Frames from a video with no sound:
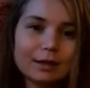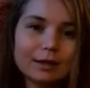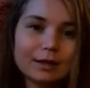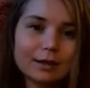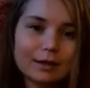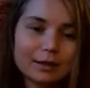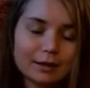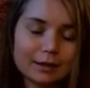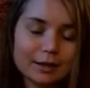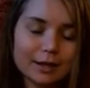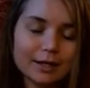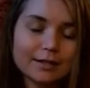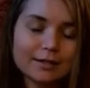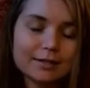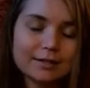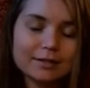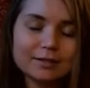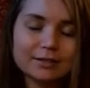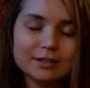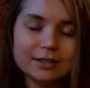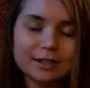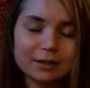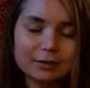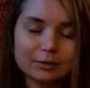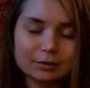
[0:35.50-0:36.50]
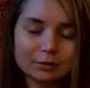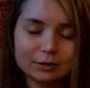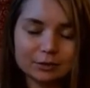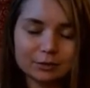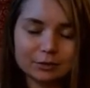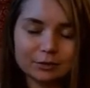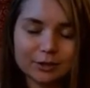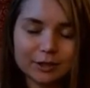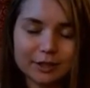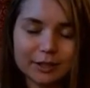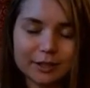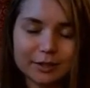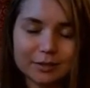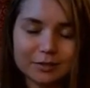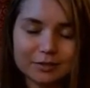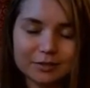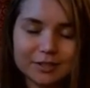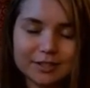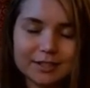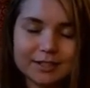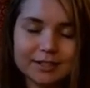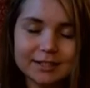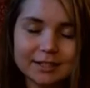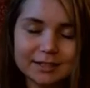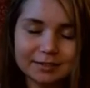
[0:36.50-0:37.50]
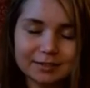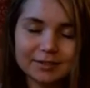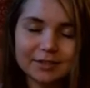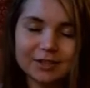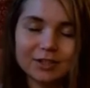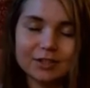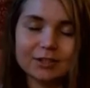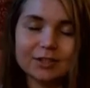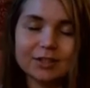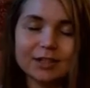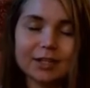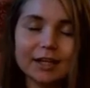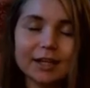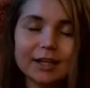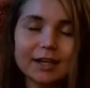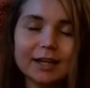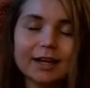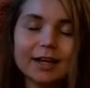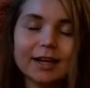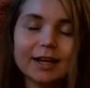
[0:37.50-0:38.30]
That's a download I received today,